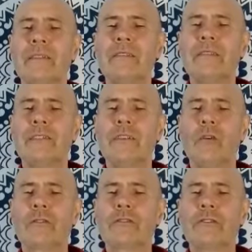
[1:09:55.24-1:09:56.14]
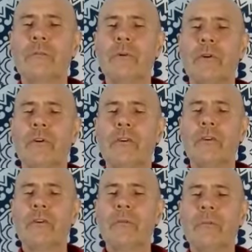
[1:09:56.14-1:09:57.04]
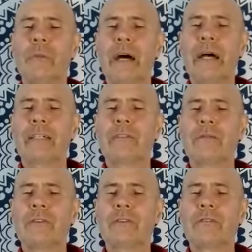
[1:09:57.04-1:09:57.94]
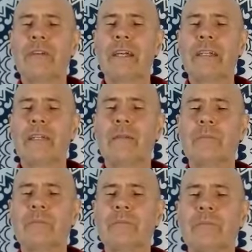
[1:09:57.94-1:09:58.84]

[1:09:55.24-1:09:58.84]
To the occiput at the back of the cranium.